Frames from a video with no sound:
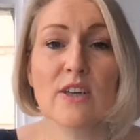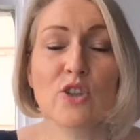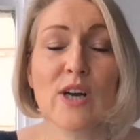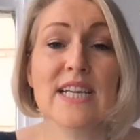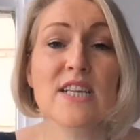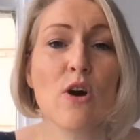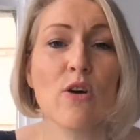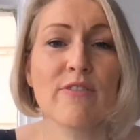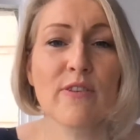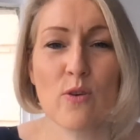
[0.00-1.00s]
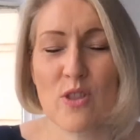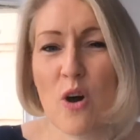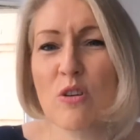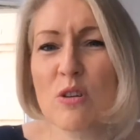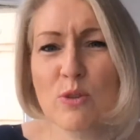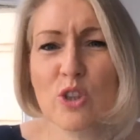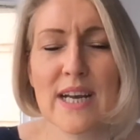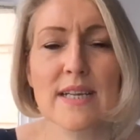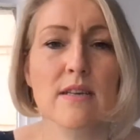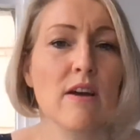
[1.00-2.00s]
traits of, or the horrible
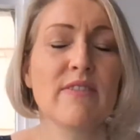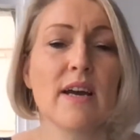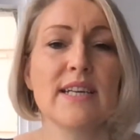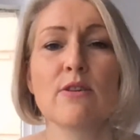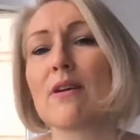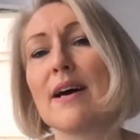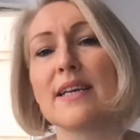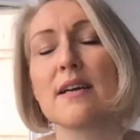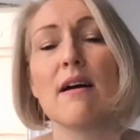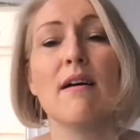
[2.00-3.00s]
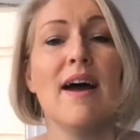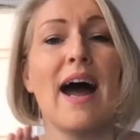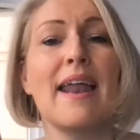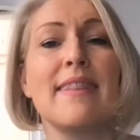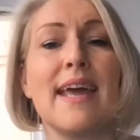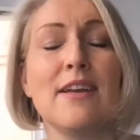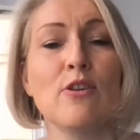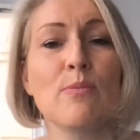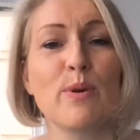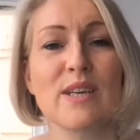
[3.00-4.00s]
traits of an ideal client are, and then you
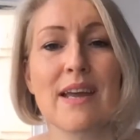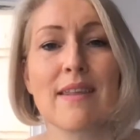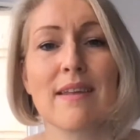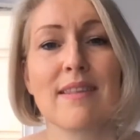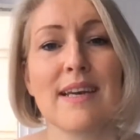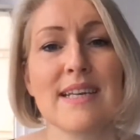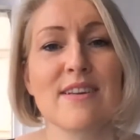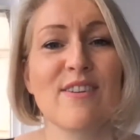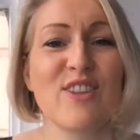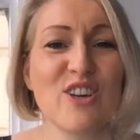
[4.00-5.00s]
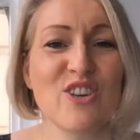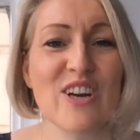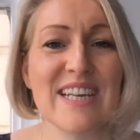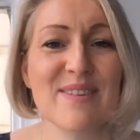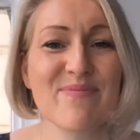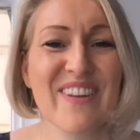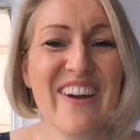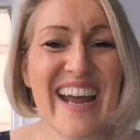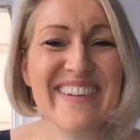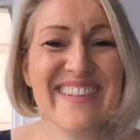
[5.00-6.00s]
can put together the list of the good traits. All
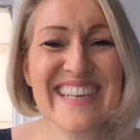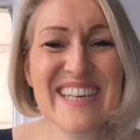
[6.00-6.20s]
right, see you